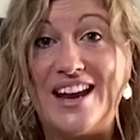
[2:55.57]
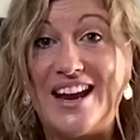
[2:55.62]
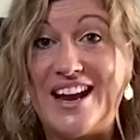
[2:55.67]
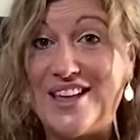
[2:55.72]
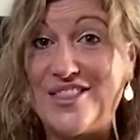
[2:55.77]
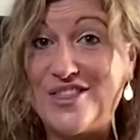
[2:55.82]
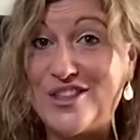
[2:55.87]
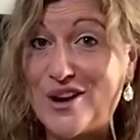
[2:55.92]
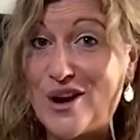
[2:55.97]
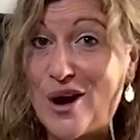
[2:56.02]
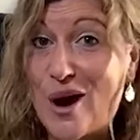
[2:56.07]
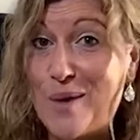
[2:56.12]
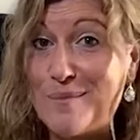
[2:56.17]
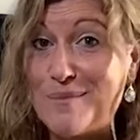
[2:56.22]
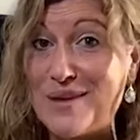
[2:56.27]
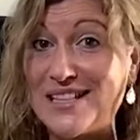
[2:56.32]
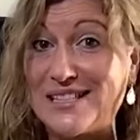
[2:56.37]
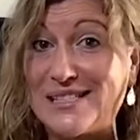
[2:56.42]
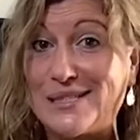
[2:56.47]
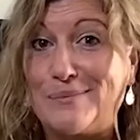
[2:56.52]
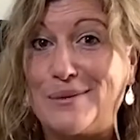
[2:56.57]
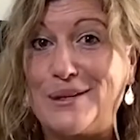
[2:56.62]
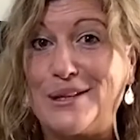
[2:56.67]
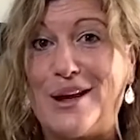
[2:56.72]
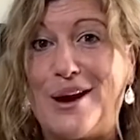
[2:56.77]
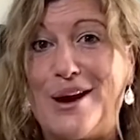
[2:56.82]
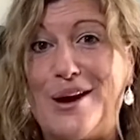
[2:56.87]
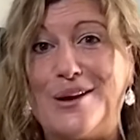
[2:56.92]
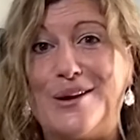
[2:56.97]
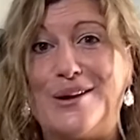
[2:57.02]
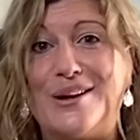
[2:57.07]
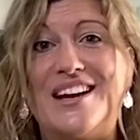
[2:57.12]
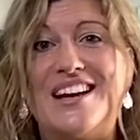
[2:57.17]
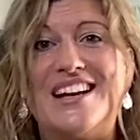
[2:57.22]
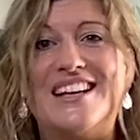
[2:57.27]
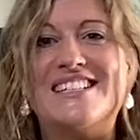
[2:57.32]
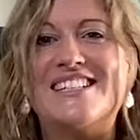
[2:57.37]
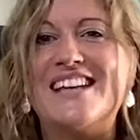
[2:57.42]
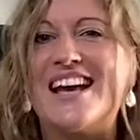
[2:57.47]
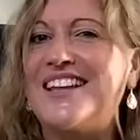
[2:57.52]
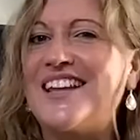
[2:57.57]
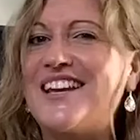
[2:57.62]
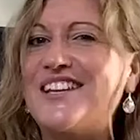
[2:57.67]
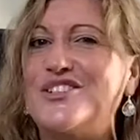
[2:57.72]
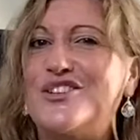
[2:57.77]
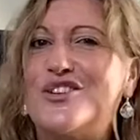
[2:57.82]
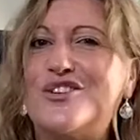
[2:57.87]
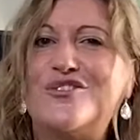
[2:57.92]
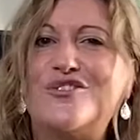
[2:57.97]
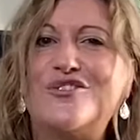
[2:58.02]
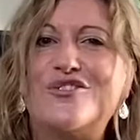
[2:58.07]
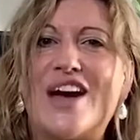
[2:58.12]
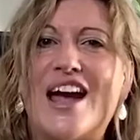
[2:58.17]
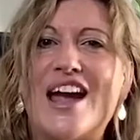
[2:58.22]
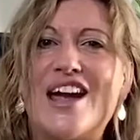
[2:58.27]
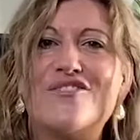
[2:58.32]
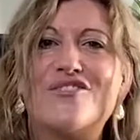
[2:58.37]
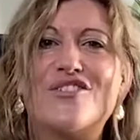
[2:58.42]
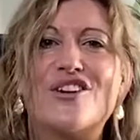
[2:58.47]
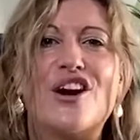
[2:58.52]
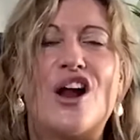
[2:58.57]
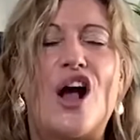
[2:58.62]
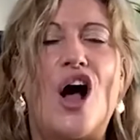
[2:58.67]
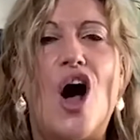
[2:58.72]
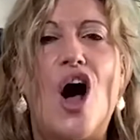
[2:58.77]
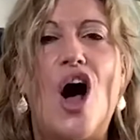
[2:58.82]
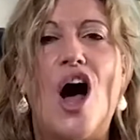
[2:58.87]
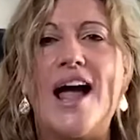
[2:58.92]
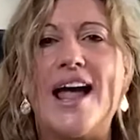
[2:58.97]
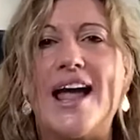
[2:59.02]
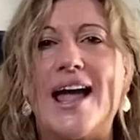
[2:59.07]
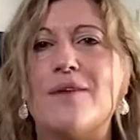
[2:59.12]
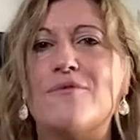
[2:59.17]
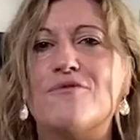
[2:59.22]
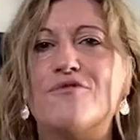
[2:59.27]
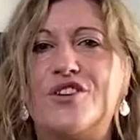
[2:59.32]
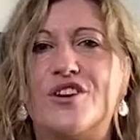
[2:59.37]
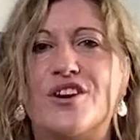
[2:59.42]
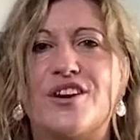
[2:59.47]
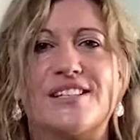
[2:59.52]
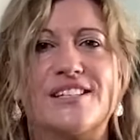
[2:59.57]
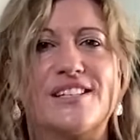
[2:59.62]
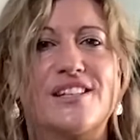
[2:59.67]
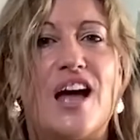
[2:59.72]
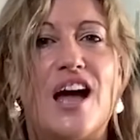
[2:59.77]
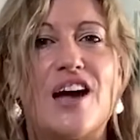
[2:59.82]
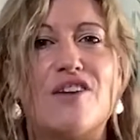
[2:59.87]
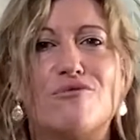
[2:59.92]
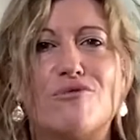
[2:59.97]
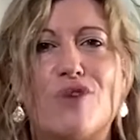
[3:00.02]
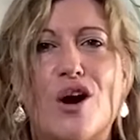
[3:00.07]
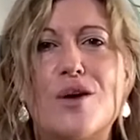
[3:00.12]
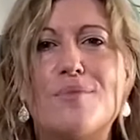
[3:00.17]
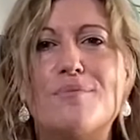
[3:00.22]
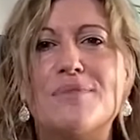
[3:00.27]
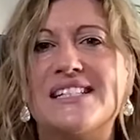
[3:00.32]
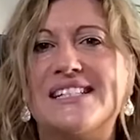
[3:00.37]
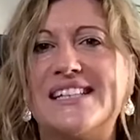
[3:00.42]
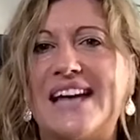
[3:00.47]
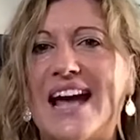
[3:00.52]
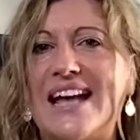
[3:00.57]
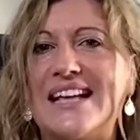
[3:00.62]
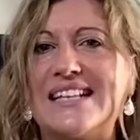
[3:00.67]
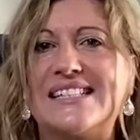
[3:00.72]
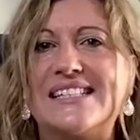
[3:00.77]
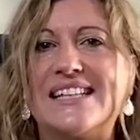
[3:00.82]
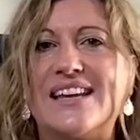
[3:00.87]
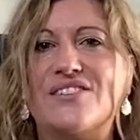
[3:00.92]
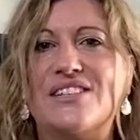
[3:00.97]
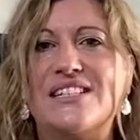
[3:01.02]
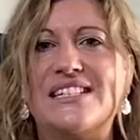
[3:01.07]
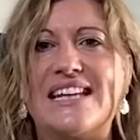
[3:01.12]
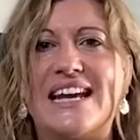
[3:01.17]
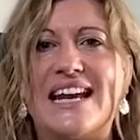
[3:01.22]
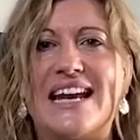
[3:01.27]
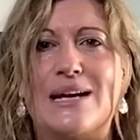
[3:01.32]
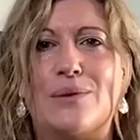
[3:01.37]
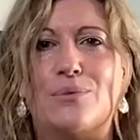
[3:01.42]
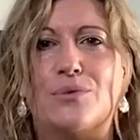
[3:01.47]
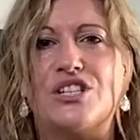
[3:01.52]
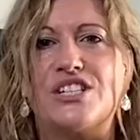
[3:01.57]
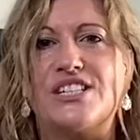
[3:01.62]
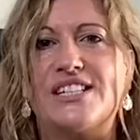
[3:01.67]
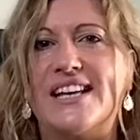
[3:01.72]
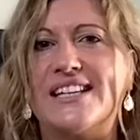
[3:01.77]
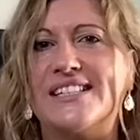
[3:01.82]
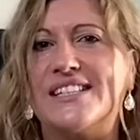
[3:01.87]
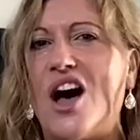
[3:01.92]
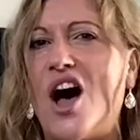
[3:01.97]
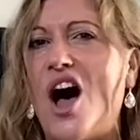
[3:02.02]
In the comments below, tell us your favorite I am verse, like Romans 8:17, which says,